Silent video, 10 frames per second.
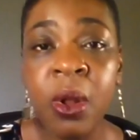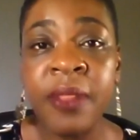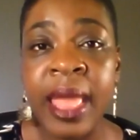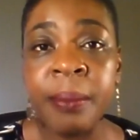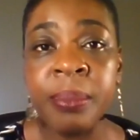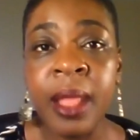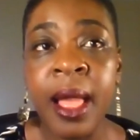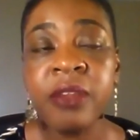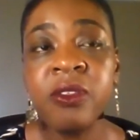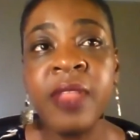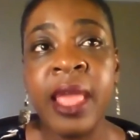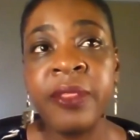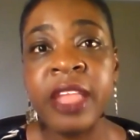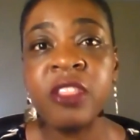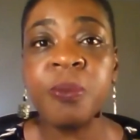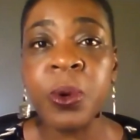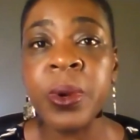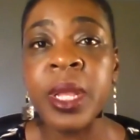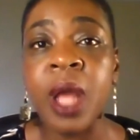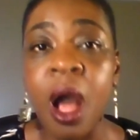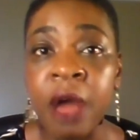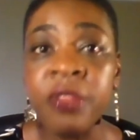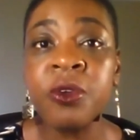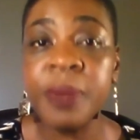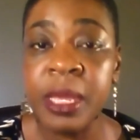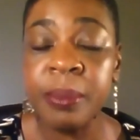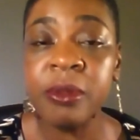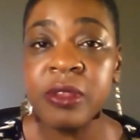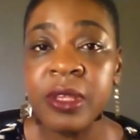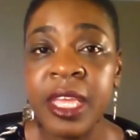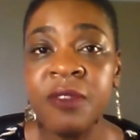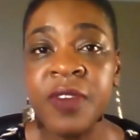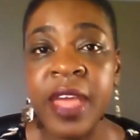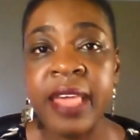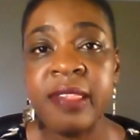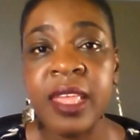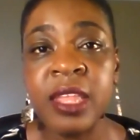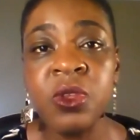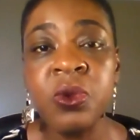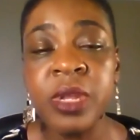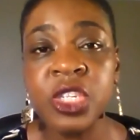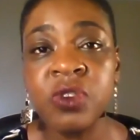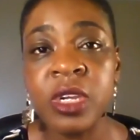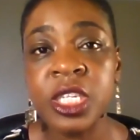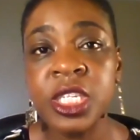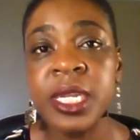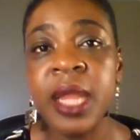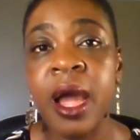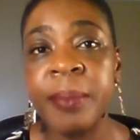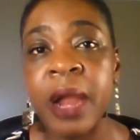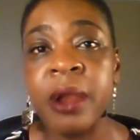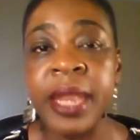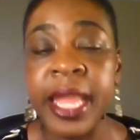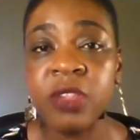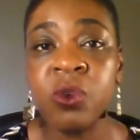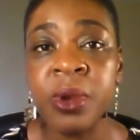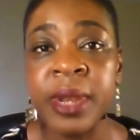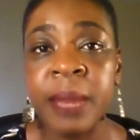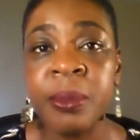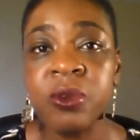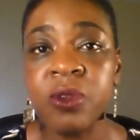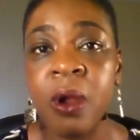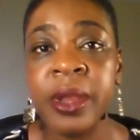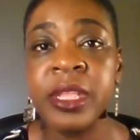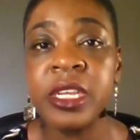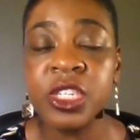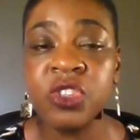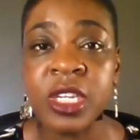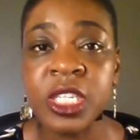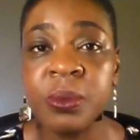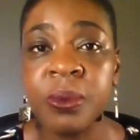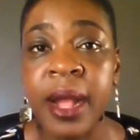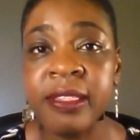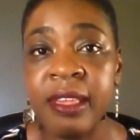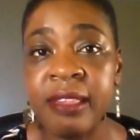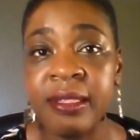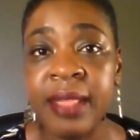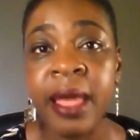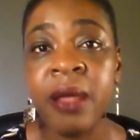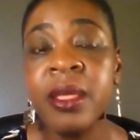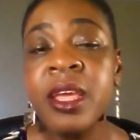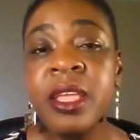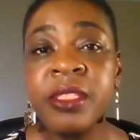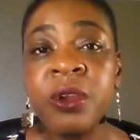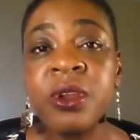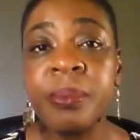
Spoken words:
on that block. So now that's spurring other people to invest and do construction. Our next door neighbors are in the construction process now. They're